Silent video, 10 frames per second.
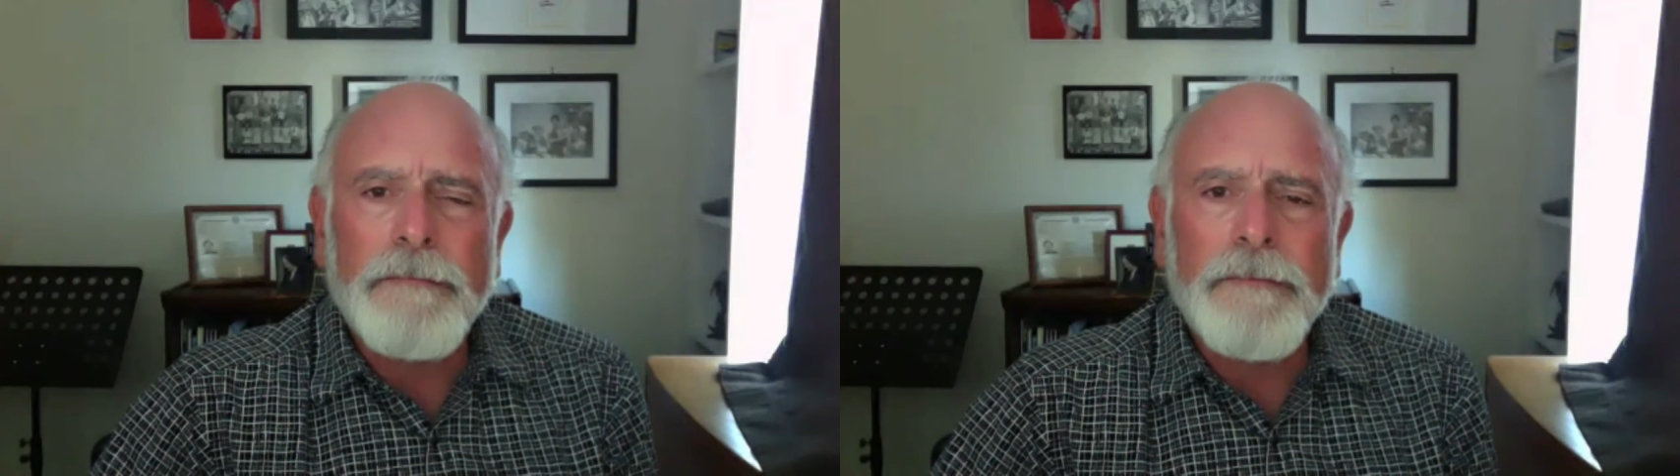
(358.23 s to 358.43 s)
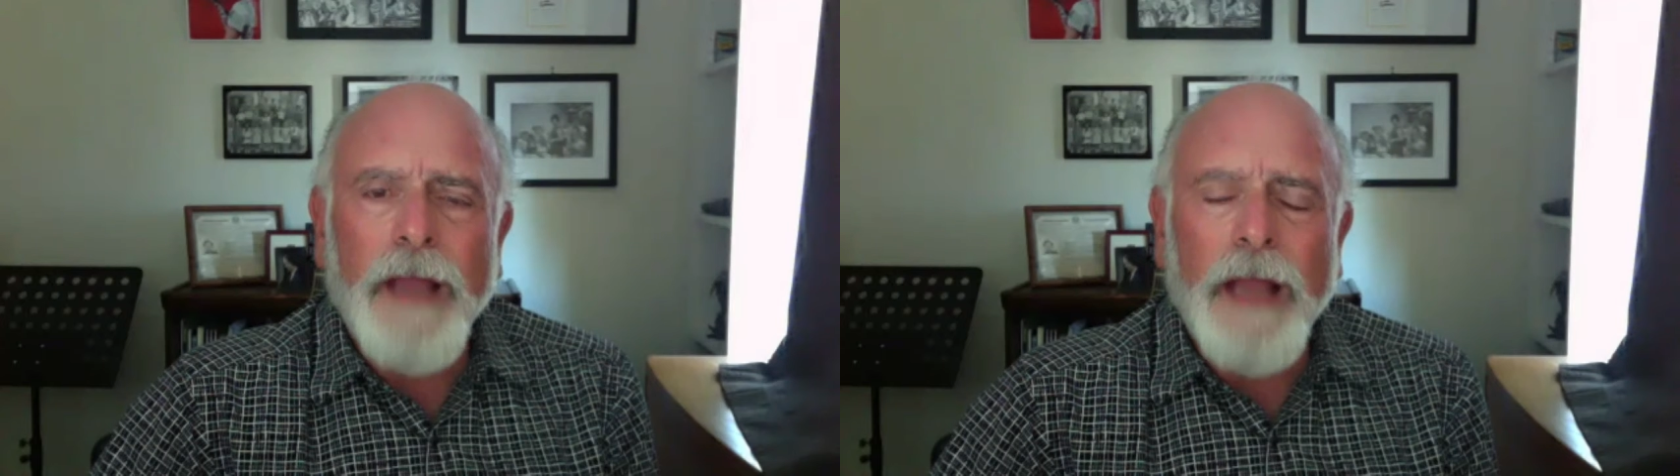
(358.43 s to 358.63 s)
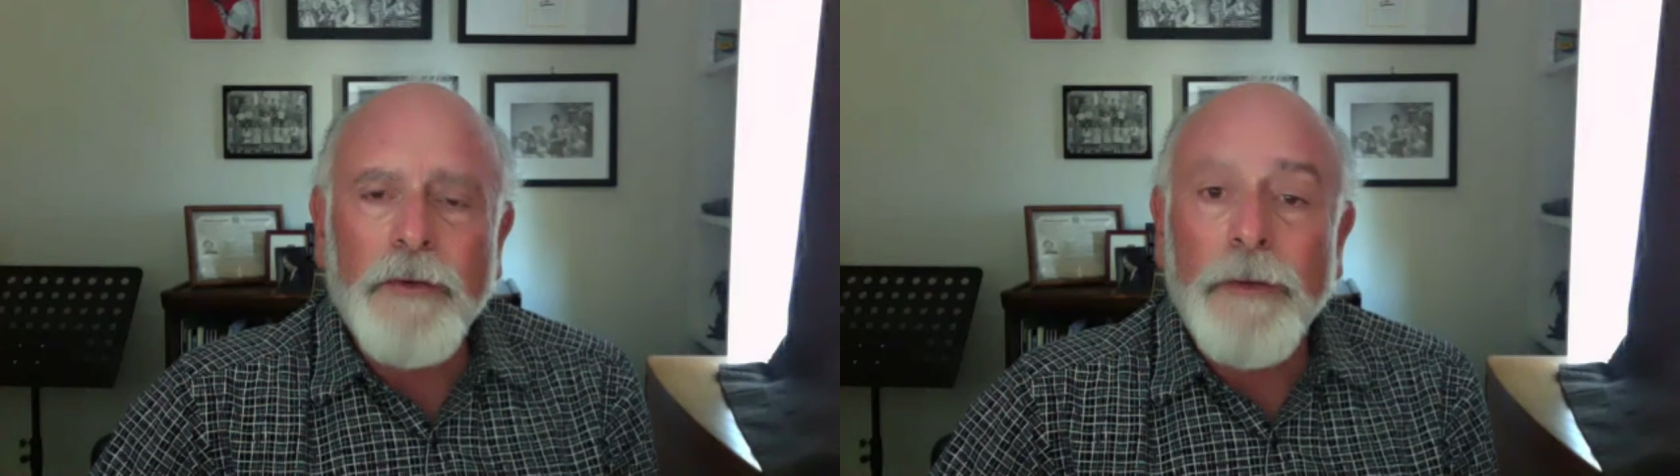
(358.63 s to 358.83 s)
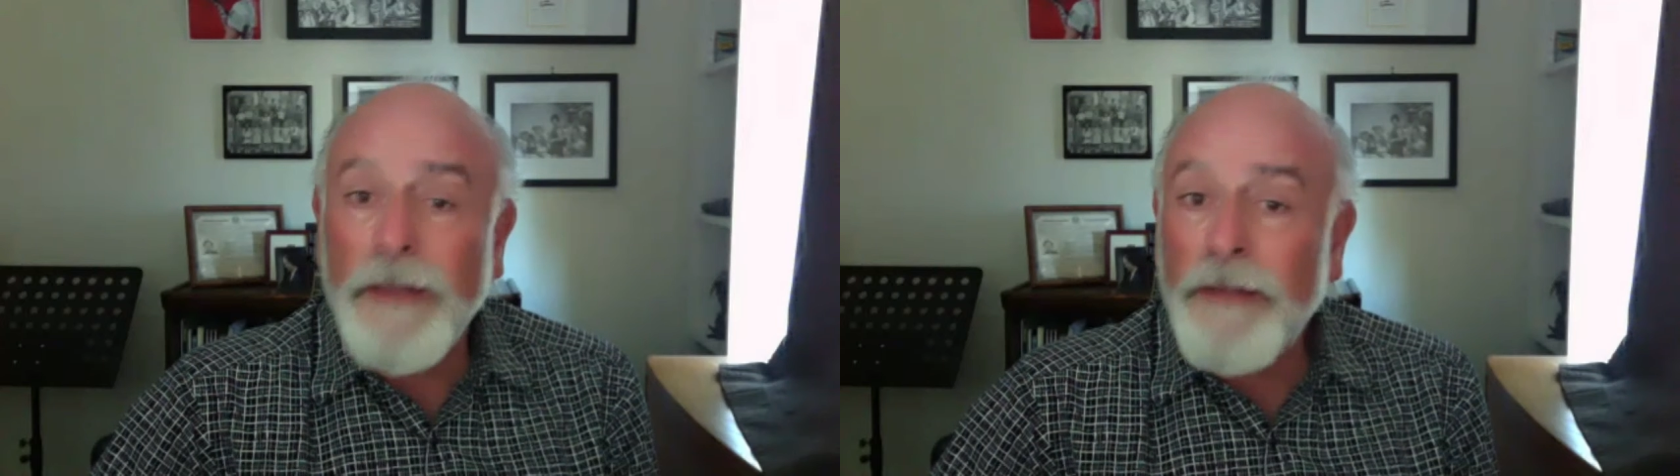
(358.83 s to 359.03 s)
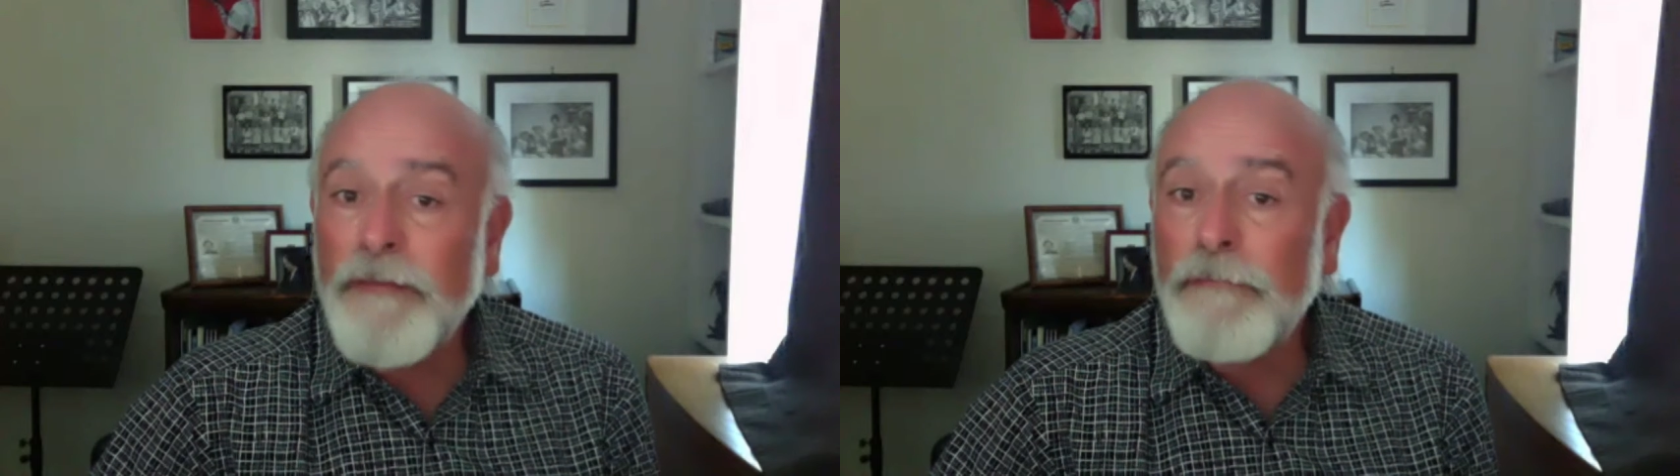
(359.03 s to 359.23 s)
ongoing
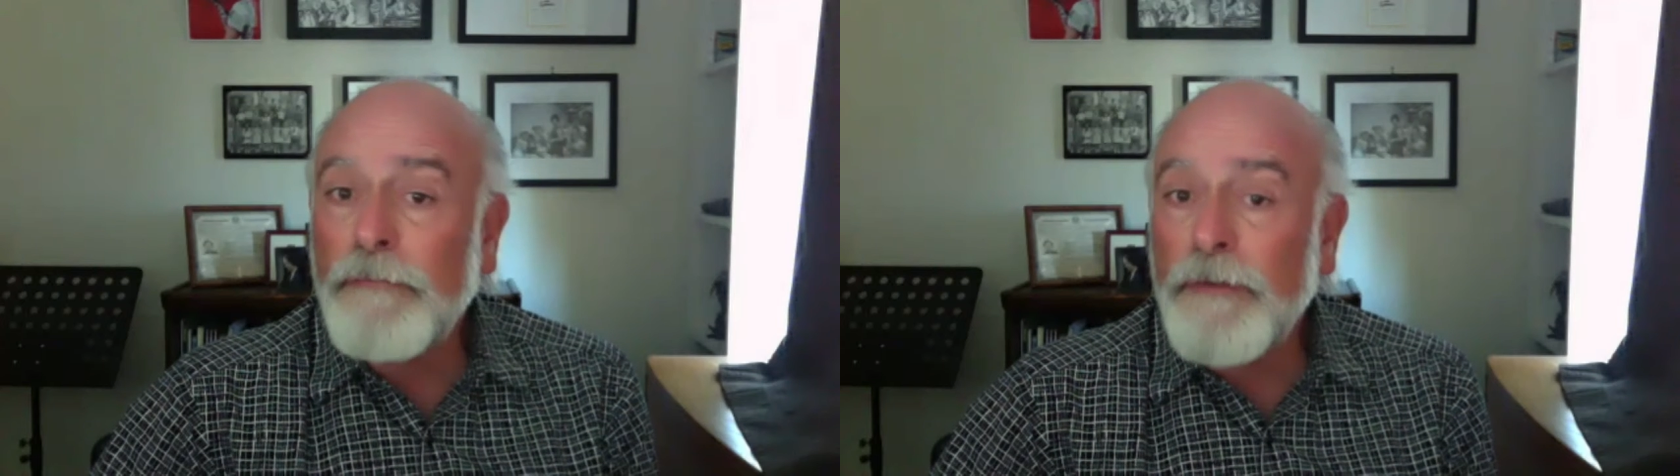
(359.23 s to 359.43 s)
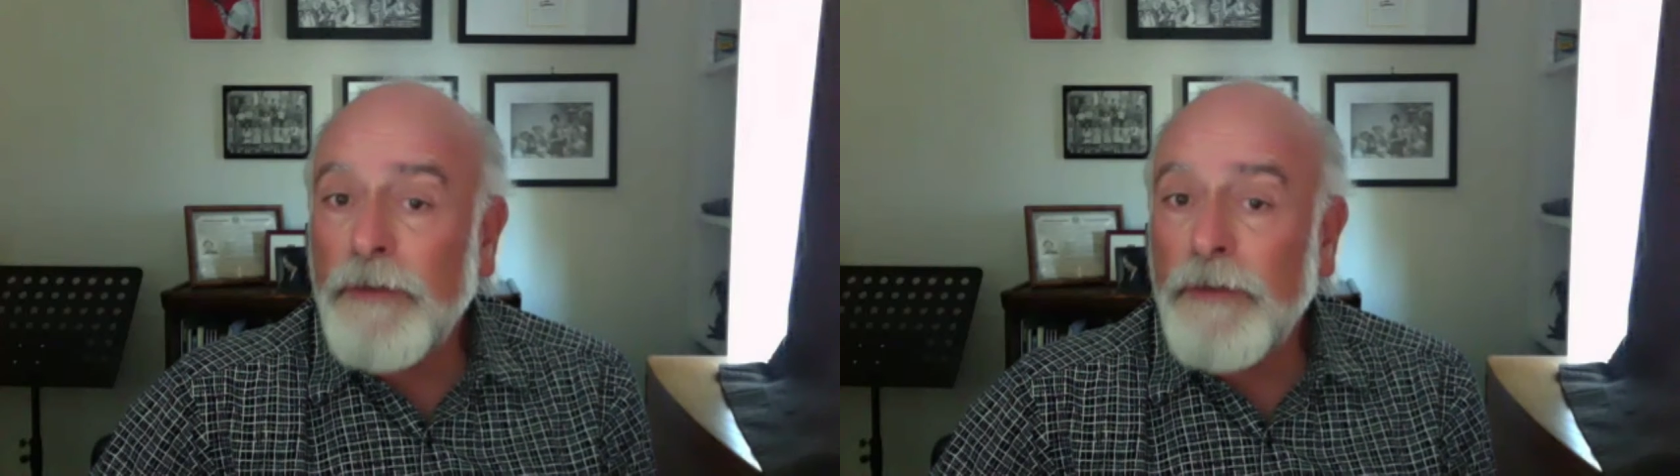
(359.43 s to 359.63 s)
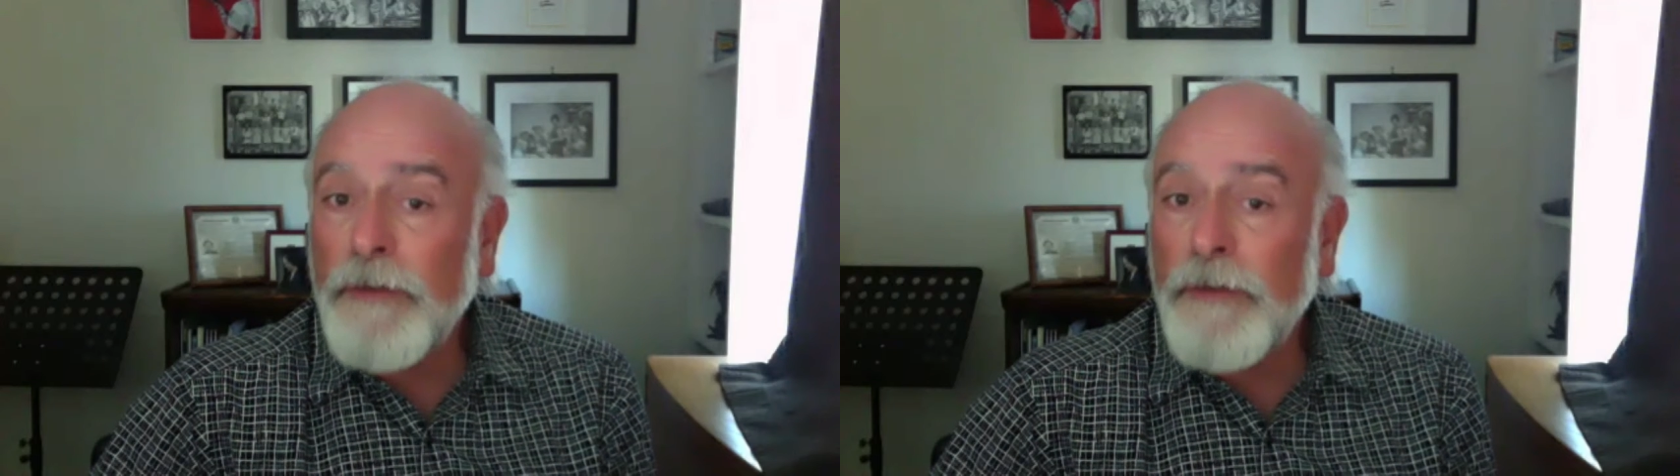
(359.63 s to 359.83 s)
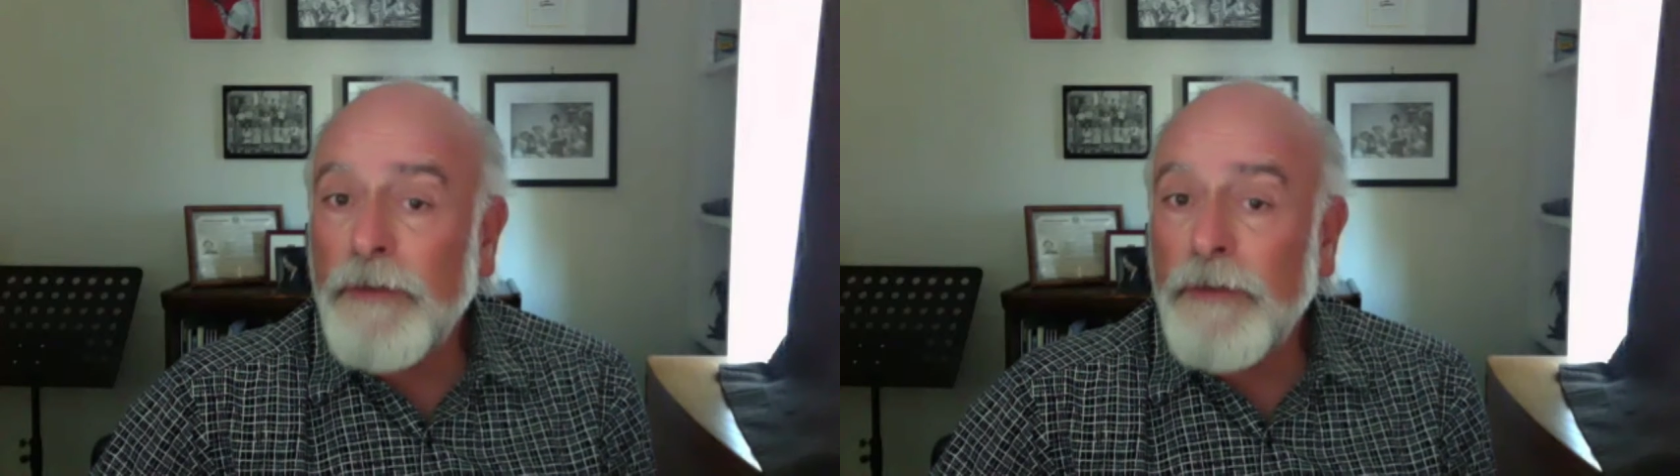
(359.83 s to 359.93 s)
lessons were a little bit